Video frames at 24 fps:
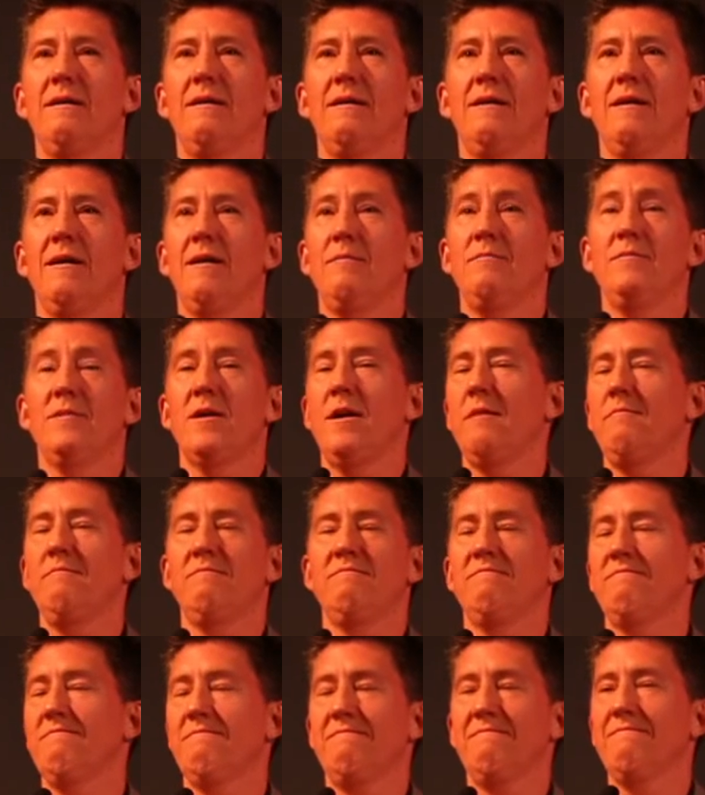I'm
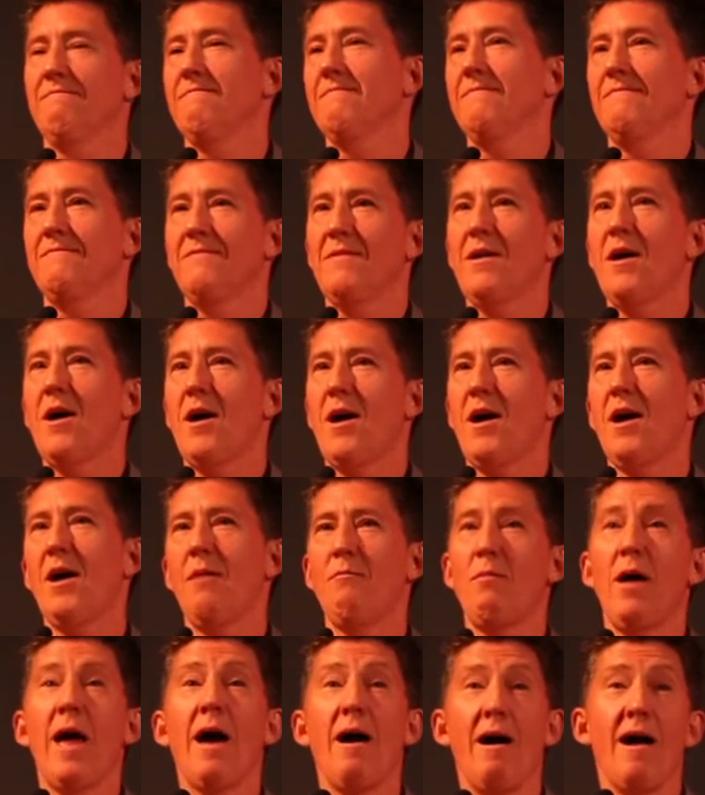
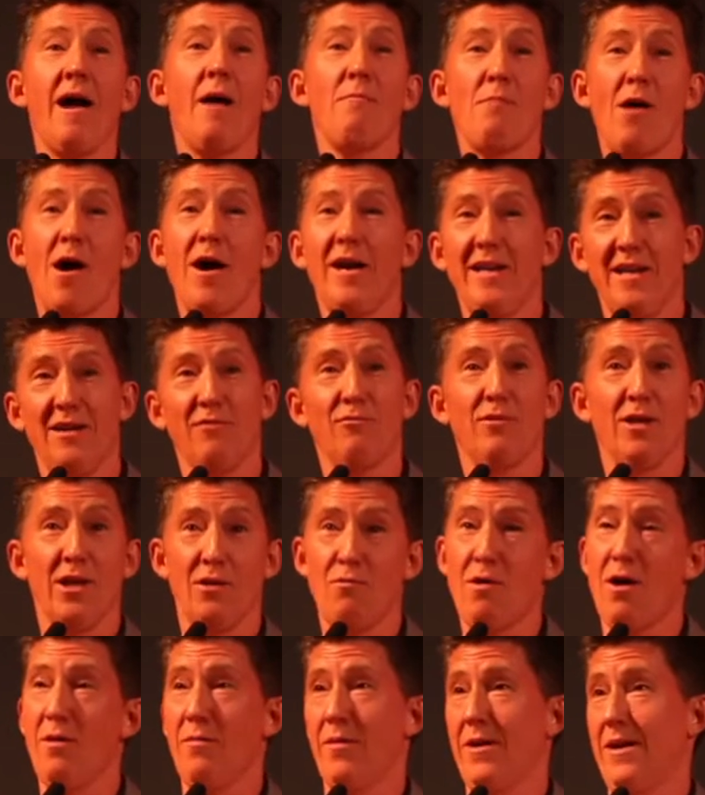hiding it really
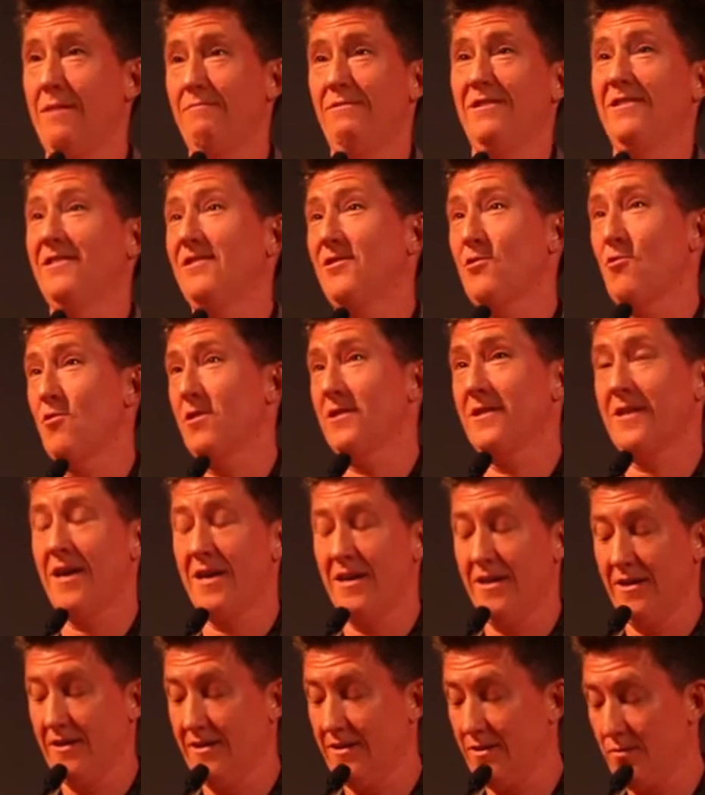well, but I'm just so
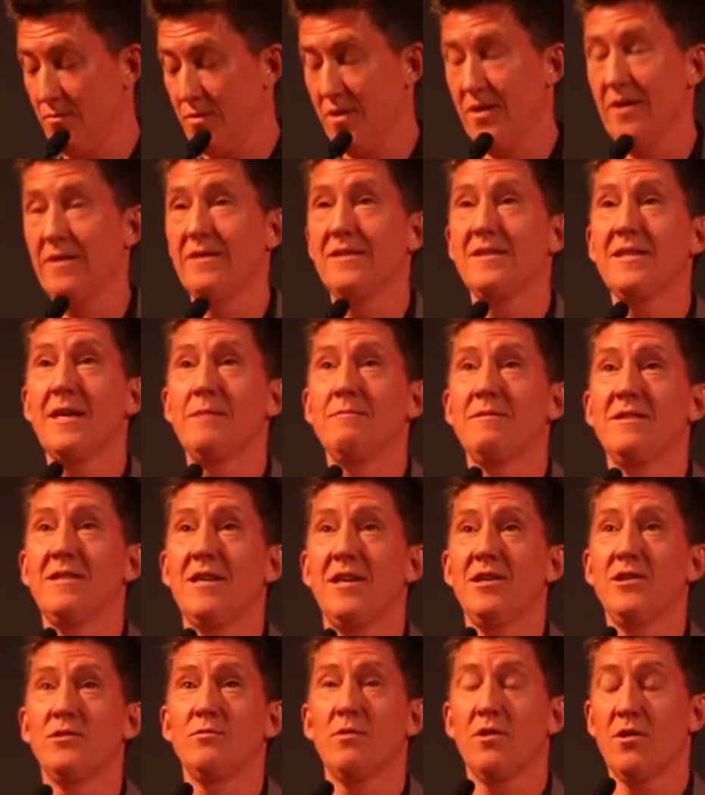excited to be on the same
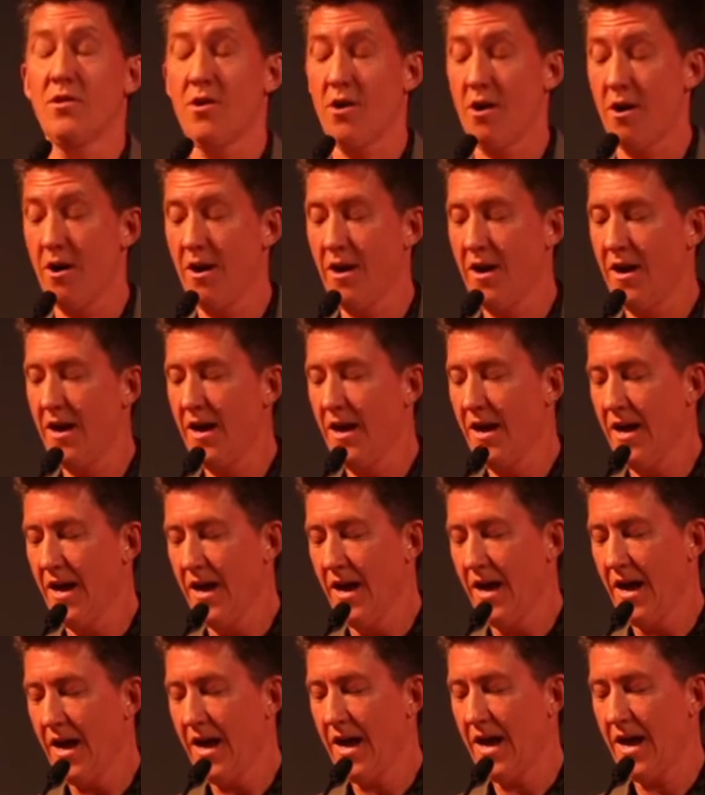stage with her.
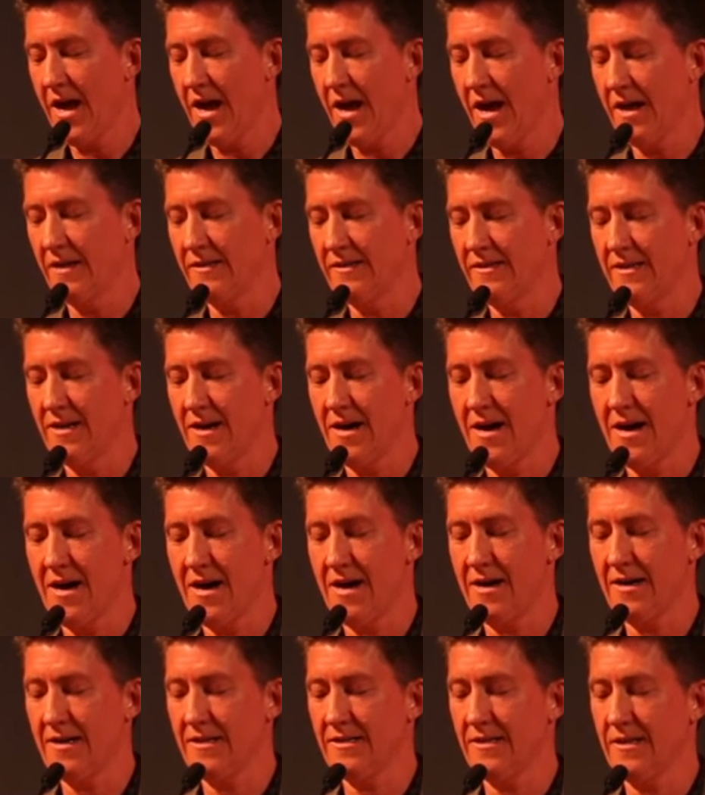And
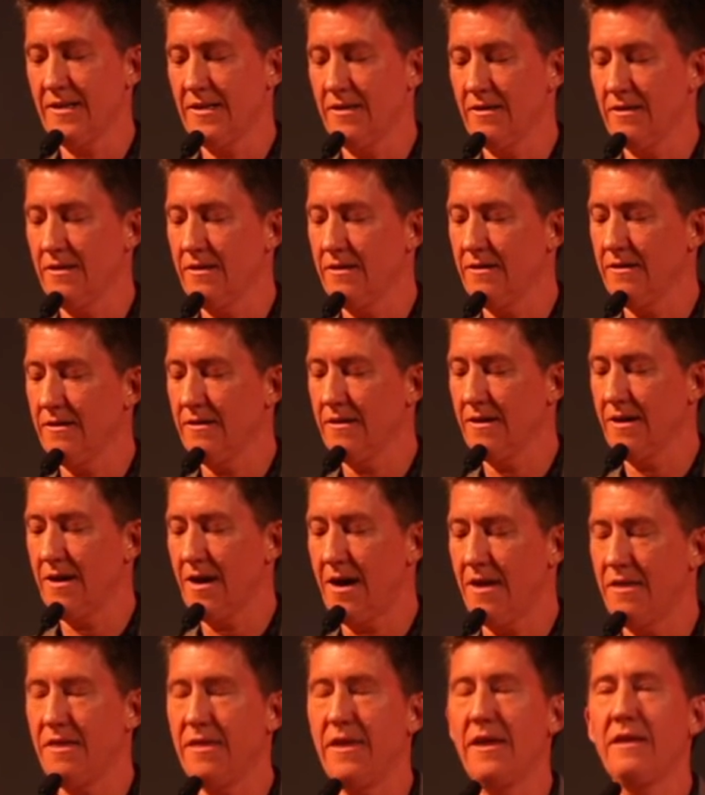I
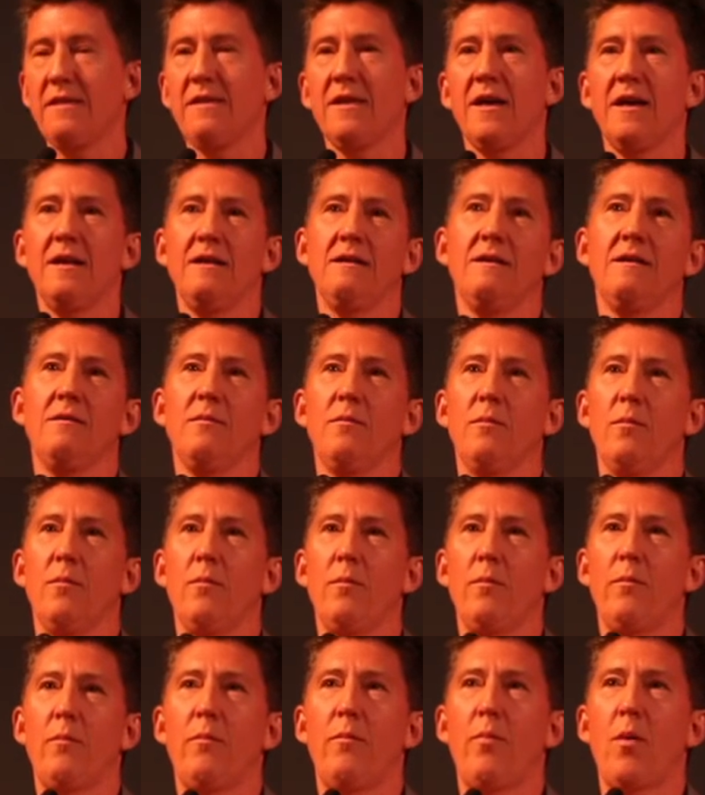think that
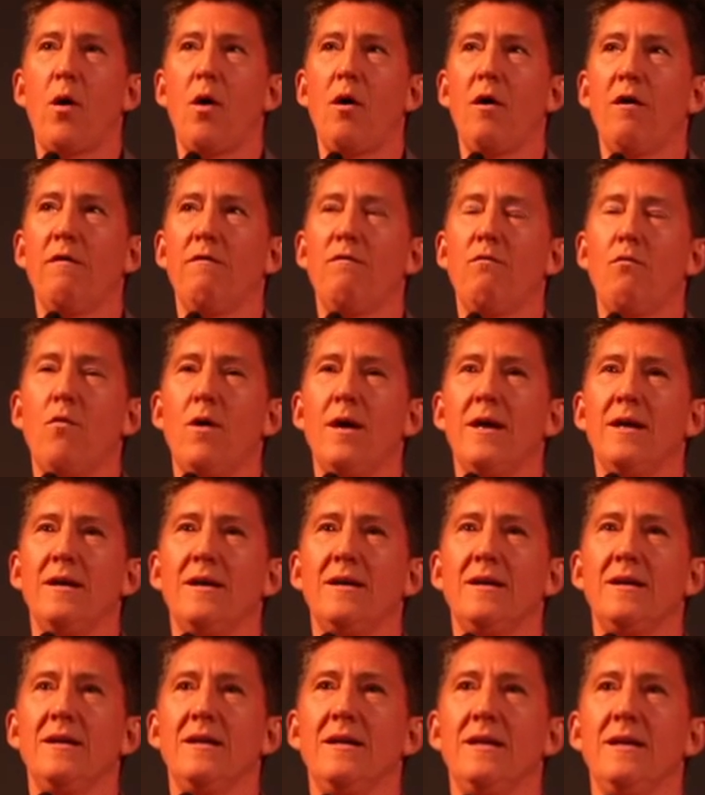part of what
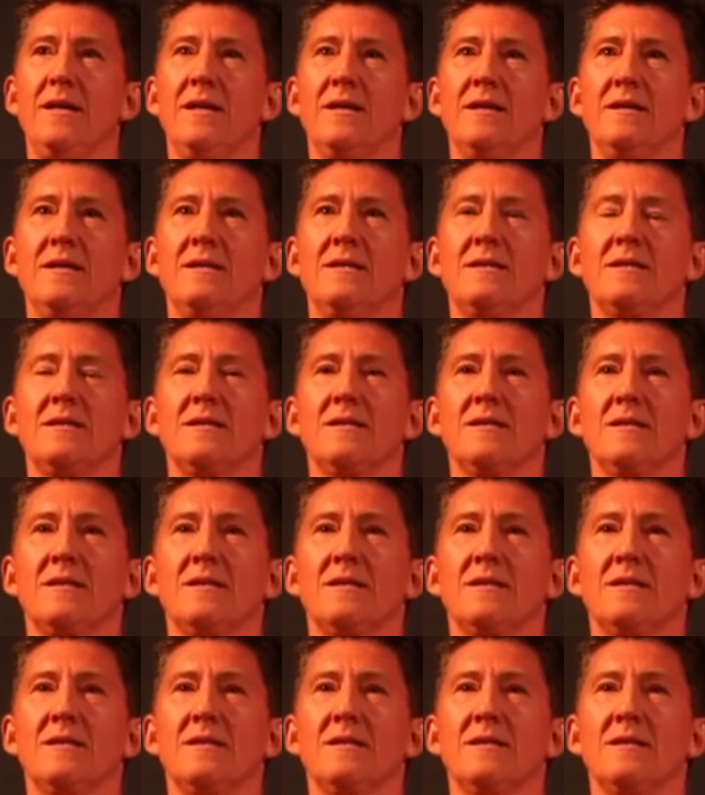is